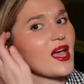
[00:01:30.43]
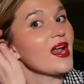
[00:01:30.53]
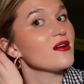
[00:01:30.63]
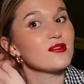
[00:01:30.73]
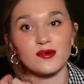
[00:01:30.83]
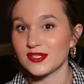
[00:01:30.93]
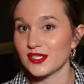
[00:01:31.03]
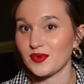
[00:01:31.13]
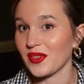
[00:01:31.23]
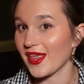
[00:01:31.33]
I don't know what to
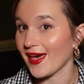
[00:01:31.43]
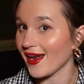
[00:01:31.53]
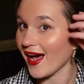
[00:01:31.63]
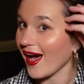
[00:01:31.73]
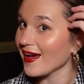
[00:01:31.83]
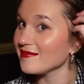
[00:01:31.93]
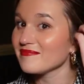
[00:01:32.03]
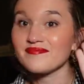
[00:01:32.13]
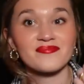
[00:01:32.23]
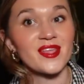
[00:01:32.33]
do with it.
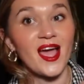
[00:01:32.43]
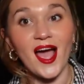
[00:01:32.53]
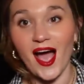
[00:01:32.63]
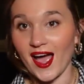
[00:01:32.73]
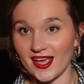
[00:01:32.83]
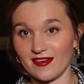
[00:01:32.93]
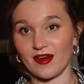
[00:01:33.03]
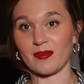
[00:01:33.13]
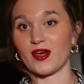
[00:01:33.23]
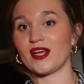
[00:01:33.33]
I gave
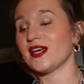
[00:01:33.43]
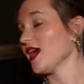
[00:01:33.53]
up on it.